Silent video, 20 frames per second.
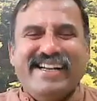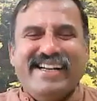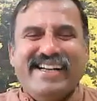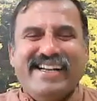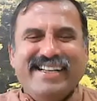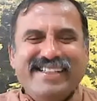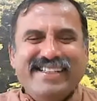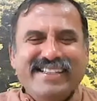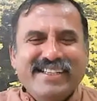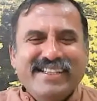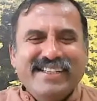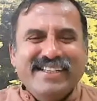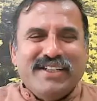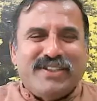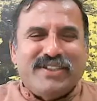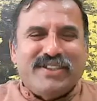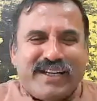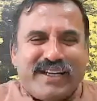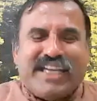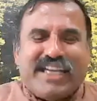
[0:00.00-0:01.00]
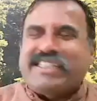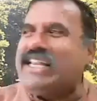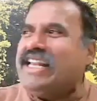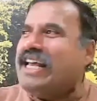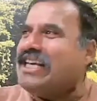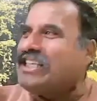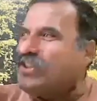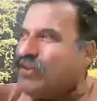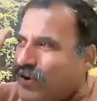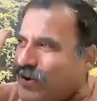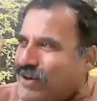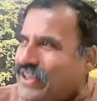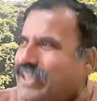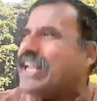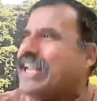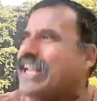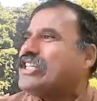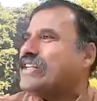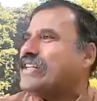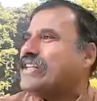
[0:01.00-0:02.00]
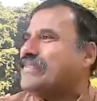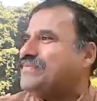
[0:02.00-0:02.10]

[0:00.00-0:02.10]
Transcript: So destiny is your own creation